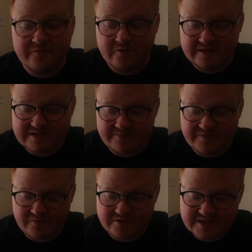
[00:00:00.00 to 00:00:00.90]
For example,
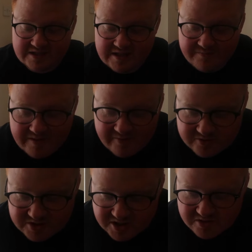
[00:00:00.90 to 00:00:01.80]
if you want to clip them
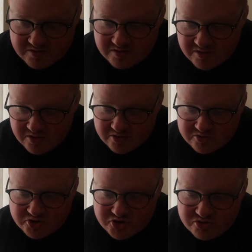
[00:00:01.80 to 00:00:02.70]
onto
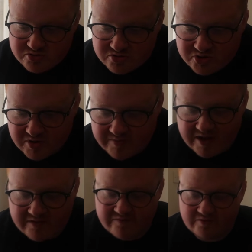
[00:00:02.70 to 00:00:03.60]
your
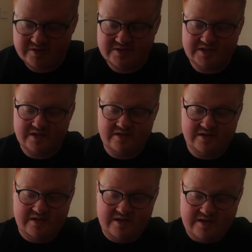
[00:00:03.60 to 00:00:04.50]
trimmer, if you want to
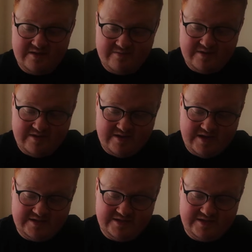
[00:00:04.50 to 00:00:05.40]

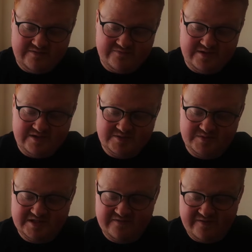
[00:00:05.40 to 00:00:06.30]
add any of the
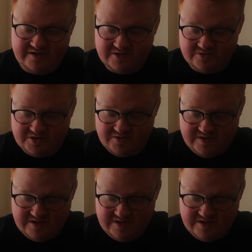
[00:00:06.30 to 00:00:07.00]
specifics onto